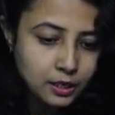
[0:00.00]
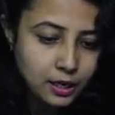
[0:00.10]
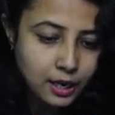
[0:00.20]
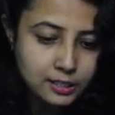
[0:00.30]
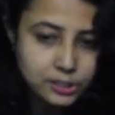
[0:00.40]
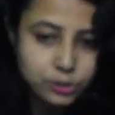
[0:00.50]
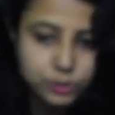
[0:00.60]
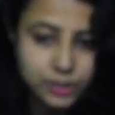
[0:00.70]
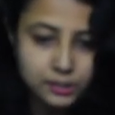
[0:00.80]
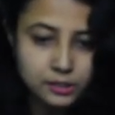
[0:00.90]

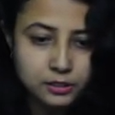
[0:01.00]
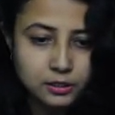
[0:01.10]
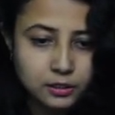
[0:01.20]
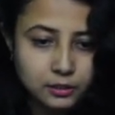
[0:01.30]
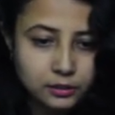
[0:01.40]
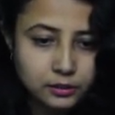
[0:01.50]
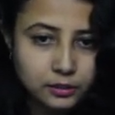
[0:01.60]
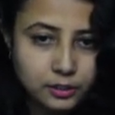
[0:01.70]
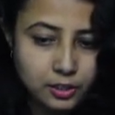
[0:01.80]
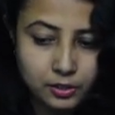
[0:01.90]
acidogenic
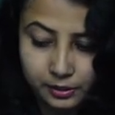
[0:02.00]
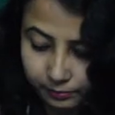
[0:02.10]
theory.